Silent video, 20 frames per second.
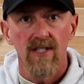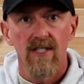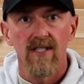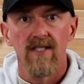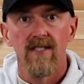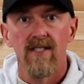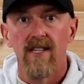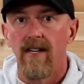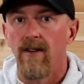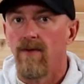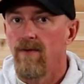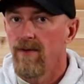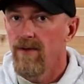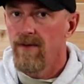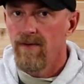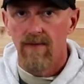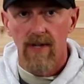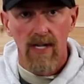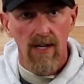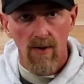because they don't,
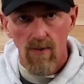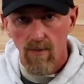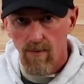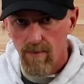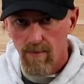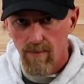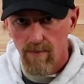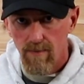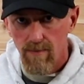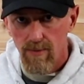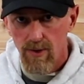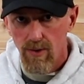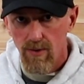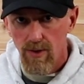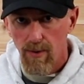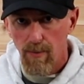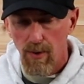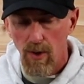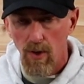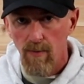they don't do
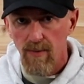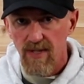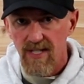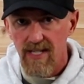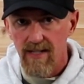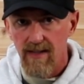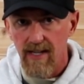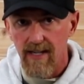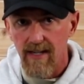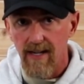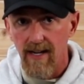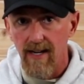diplomacy like